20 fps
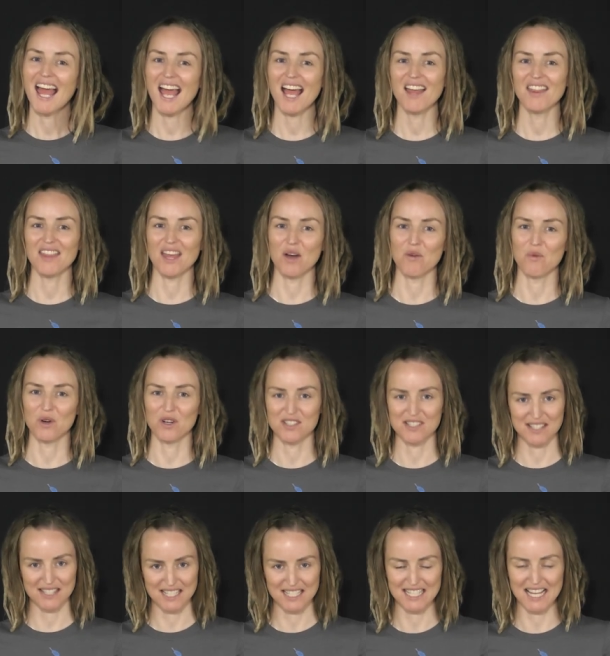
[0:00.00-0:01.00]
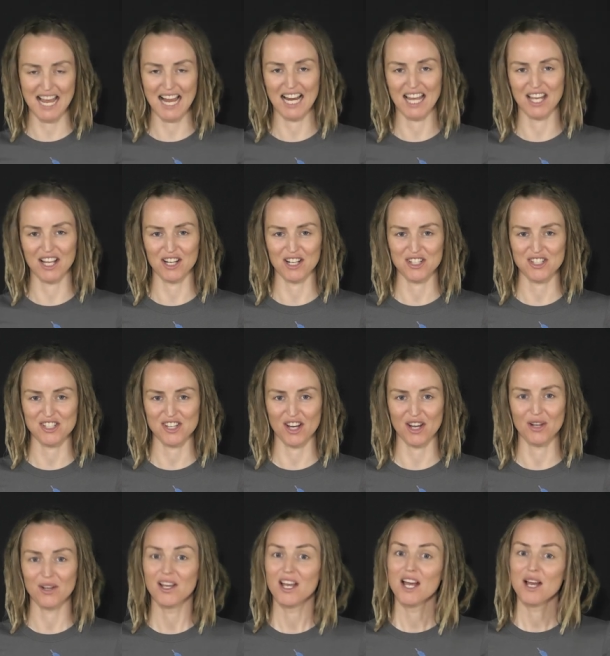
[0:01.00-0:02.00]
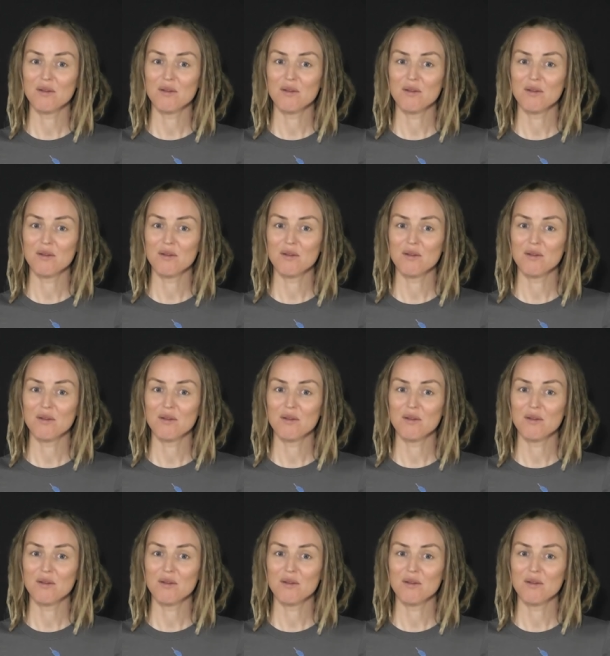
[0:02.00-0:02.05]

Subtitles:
And that was the Daily English Show.